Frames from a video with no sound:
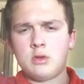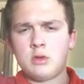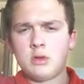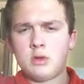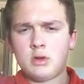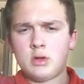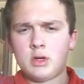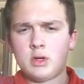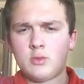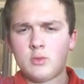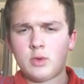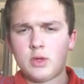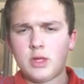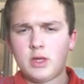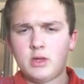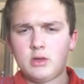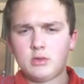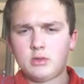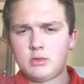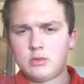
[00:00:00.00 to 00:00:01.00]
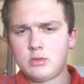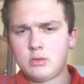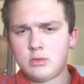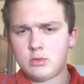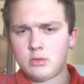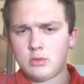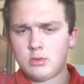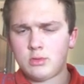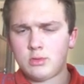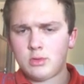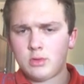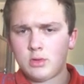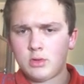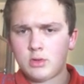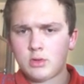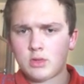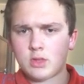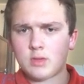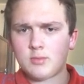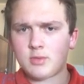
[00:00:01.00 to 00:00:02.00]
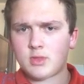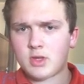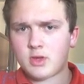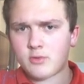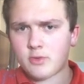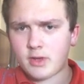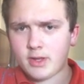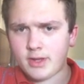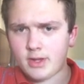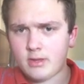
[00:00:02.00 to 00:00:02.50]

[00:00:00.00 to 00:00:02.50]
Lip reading: No, wait. Something's not right.